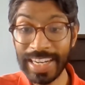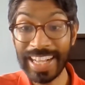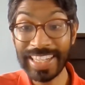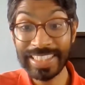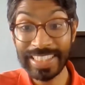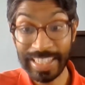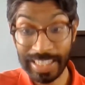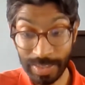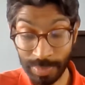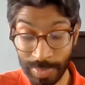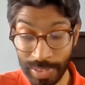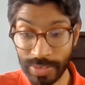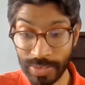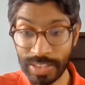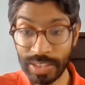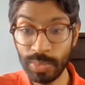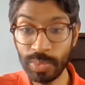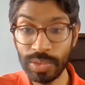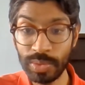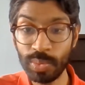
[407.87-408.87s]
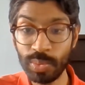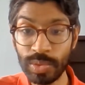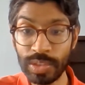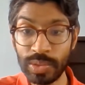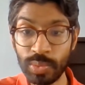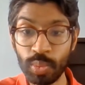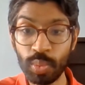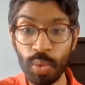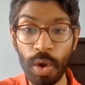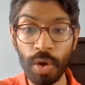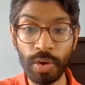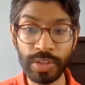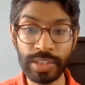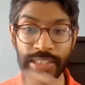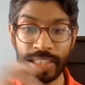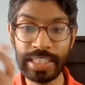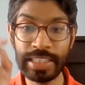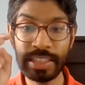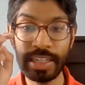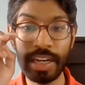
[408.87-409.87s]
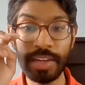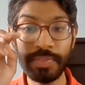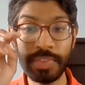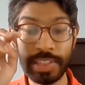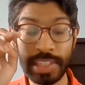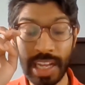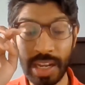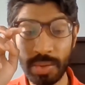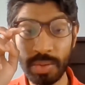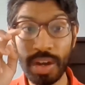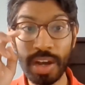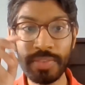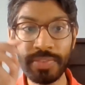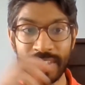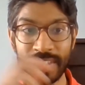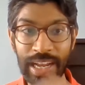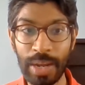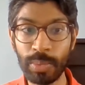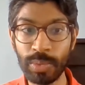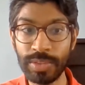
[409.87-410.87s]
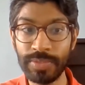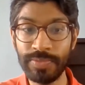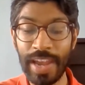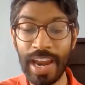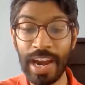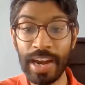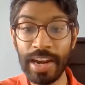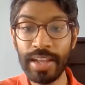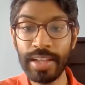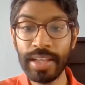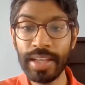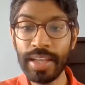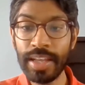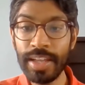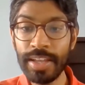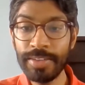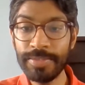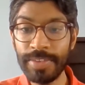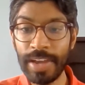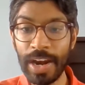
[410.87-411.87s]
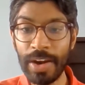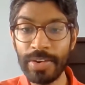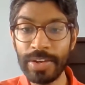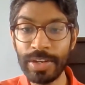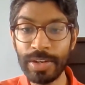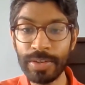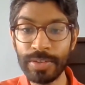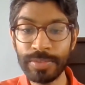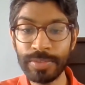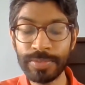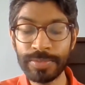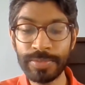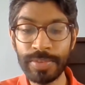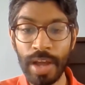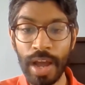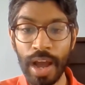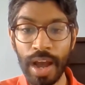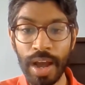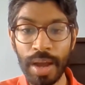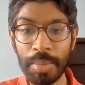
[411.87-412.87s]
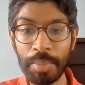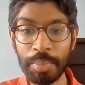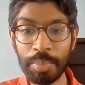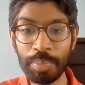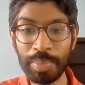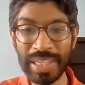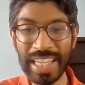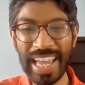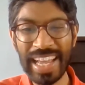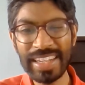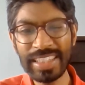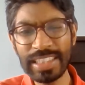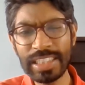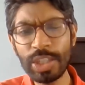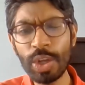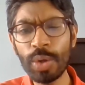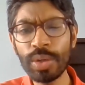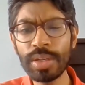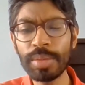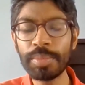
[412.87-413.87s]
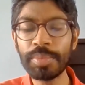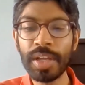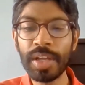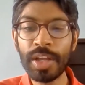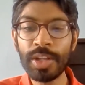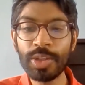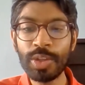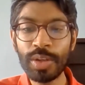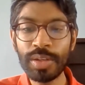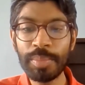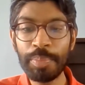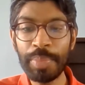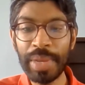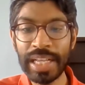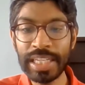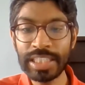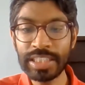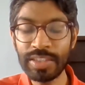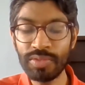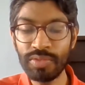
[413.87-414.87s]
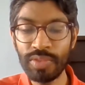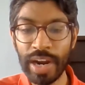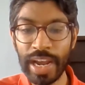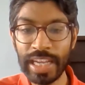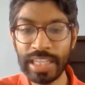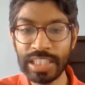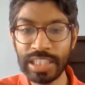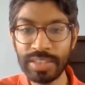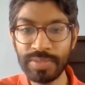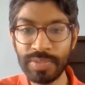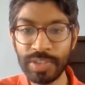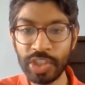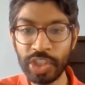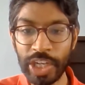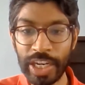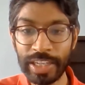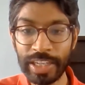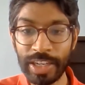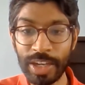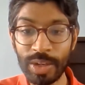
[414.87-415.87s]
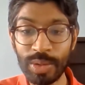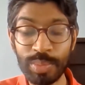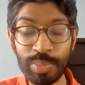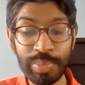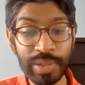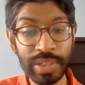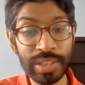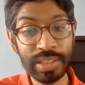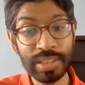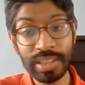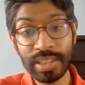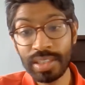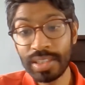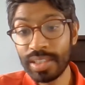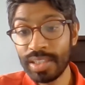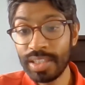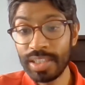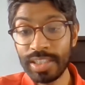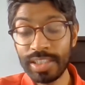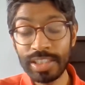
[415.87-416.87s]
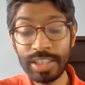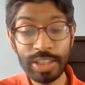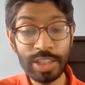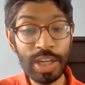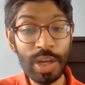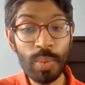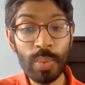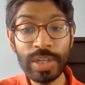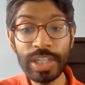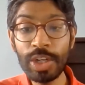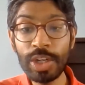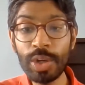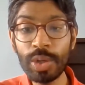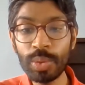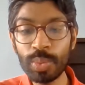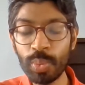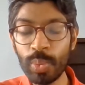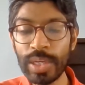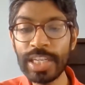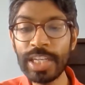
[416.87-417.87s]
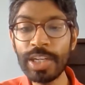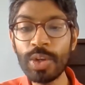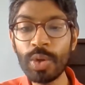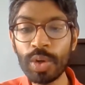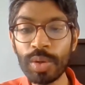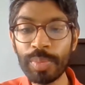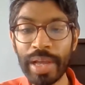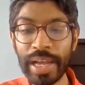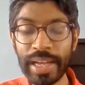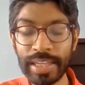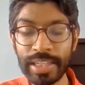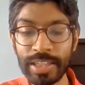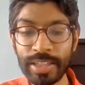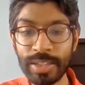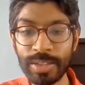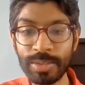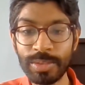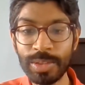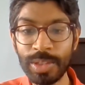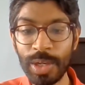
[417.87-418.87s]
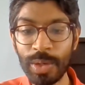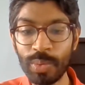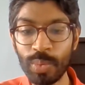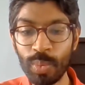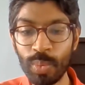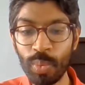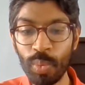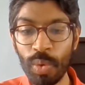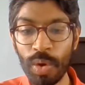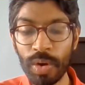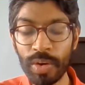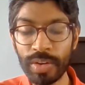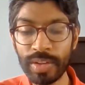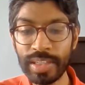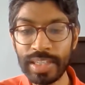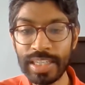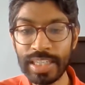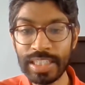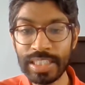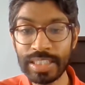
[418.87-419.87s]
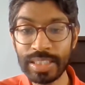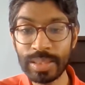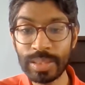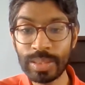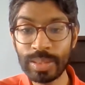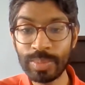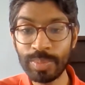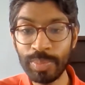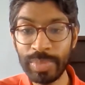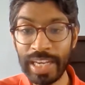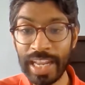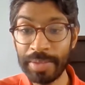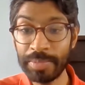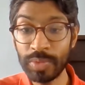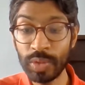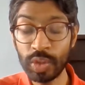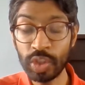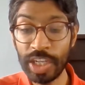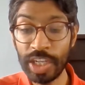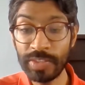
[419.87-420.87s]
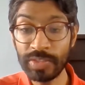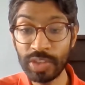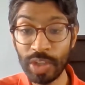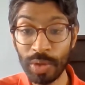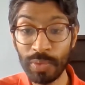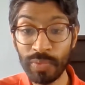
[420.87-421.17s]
second penalty was warranted, and I think that was fair enough. But yeah, not the best of races for Checo, but when you look back at what he's been able to achieve so